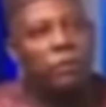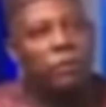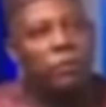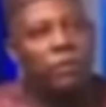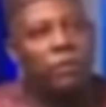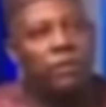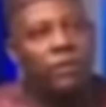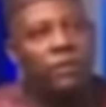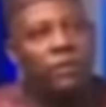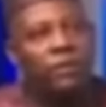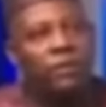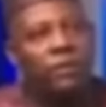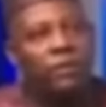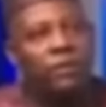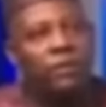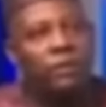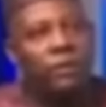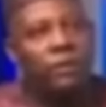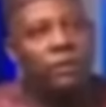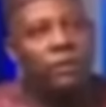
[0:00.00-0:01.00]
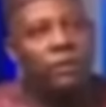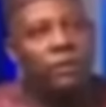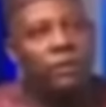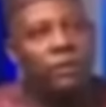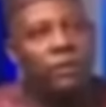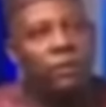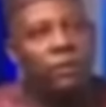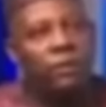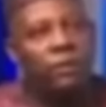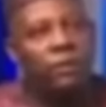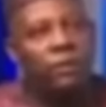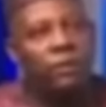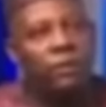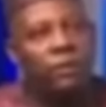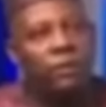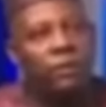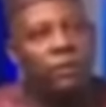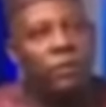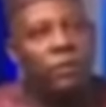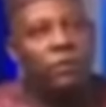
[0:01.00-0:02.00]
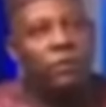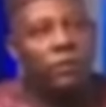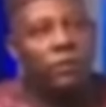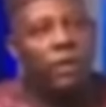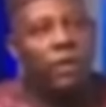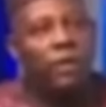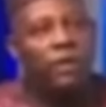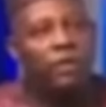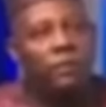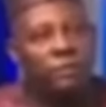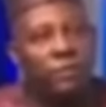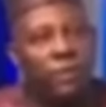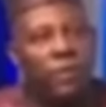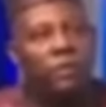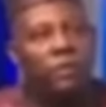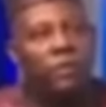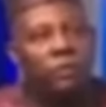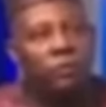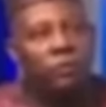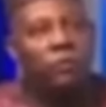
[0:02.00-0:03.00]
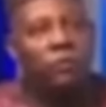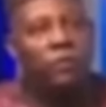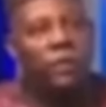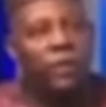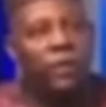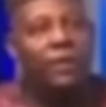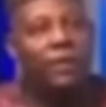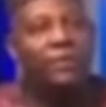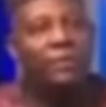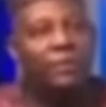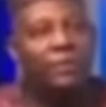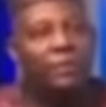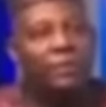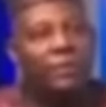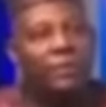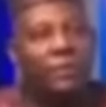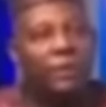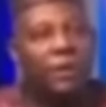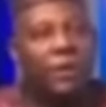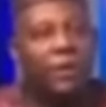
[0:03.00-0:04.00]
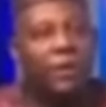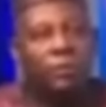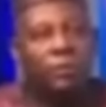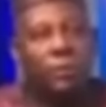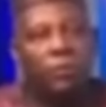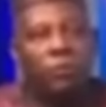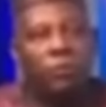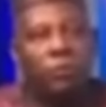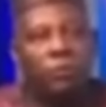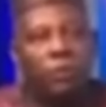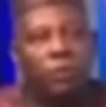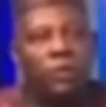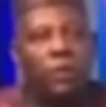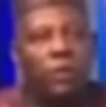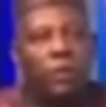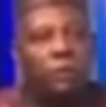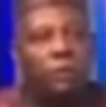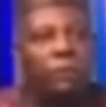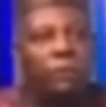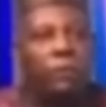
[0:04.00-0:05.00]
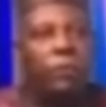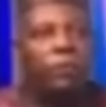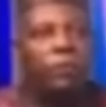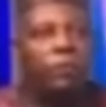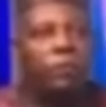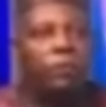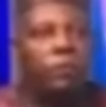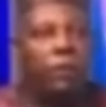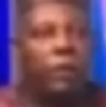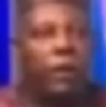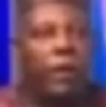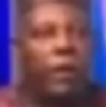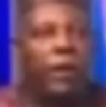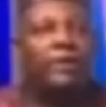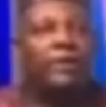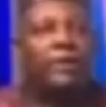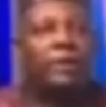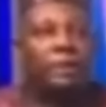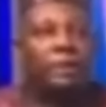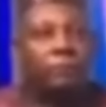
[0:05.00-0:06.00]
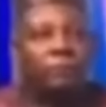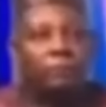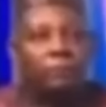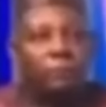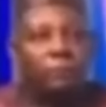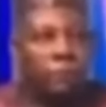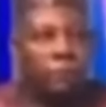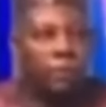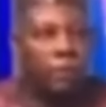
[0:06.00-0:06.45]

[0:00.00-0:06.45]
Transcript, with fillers: good leaders because nice men tend to be nasty. Nice men should be selling popcorn, ice cream,